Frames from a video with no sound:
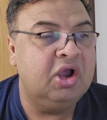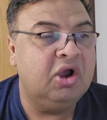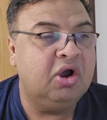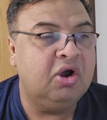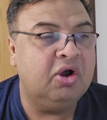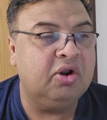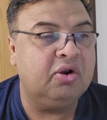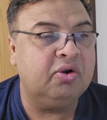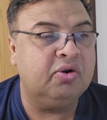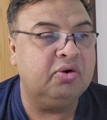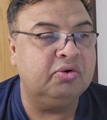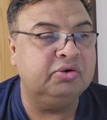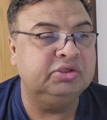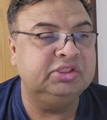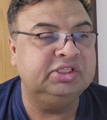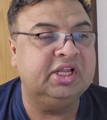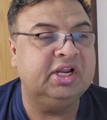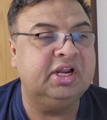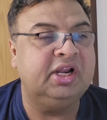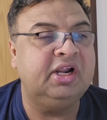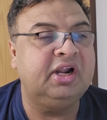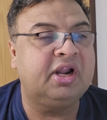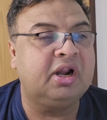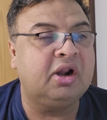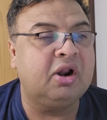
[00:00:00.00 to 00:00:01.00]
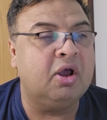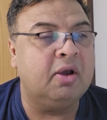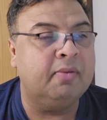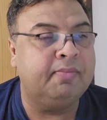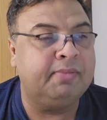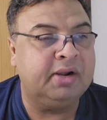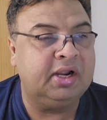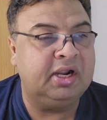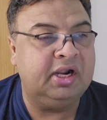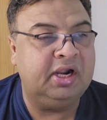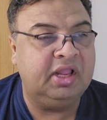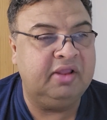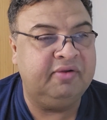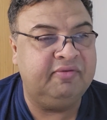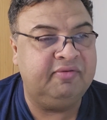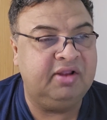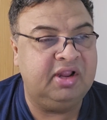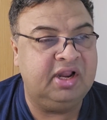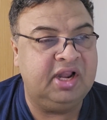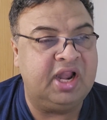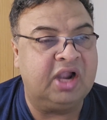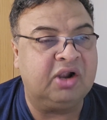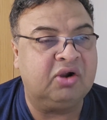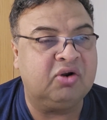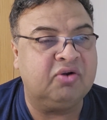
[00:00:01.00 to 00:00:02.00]
or closure intraoperative
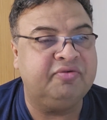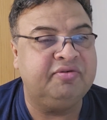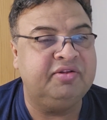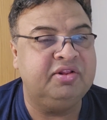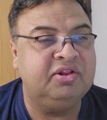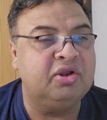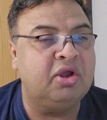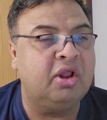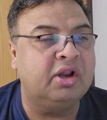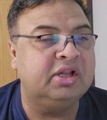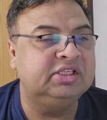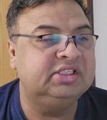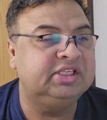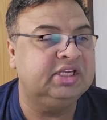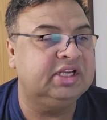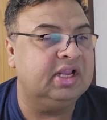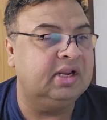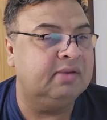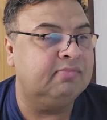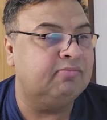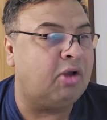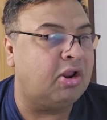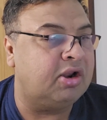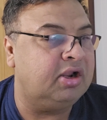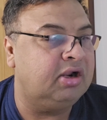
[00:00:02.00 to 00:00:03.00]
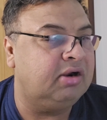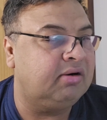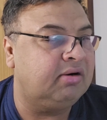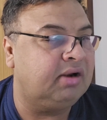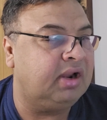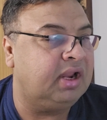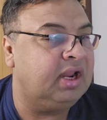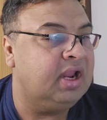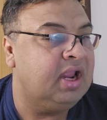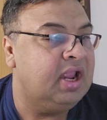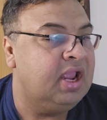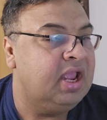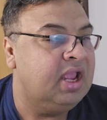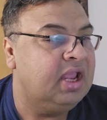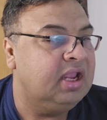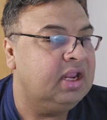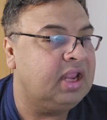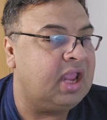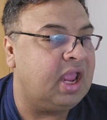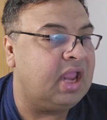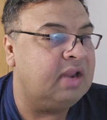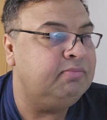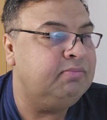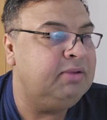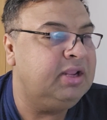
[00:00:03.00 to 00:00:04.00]
electrophysiological monitoring
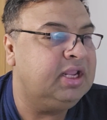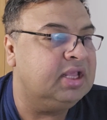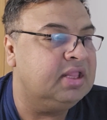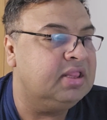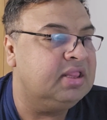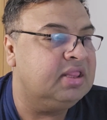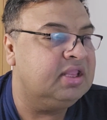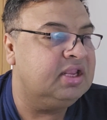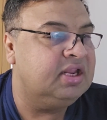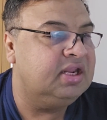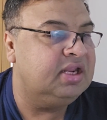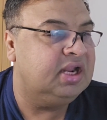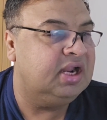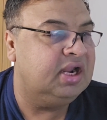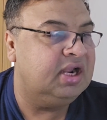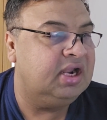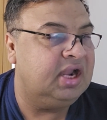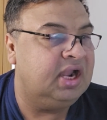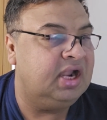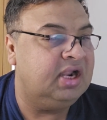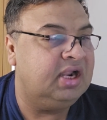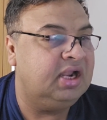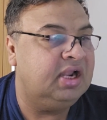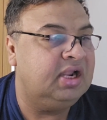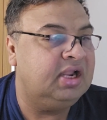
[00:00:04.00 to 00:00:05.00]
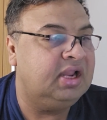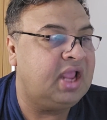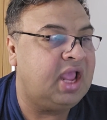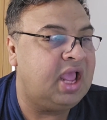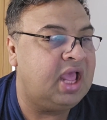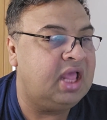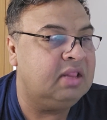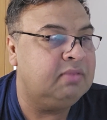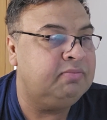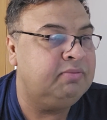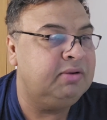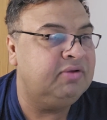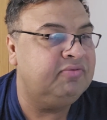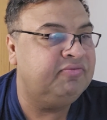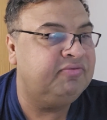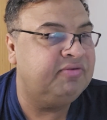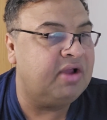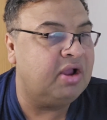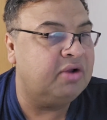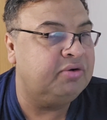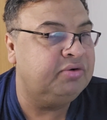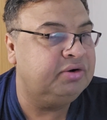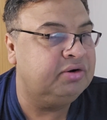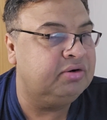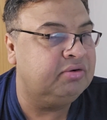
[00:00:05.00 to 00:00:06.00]
can be considered, and it has been
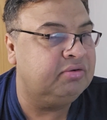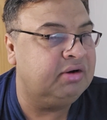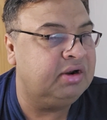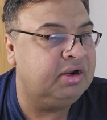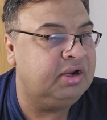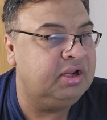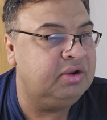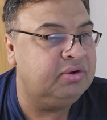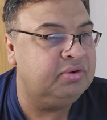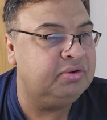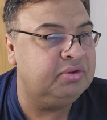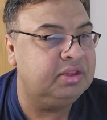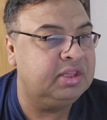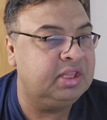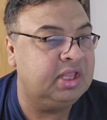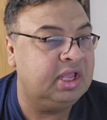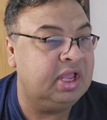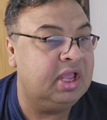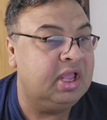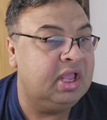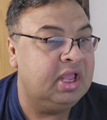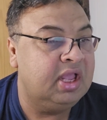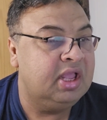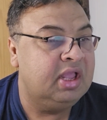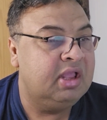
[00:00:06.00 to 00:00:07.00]
found to reduce the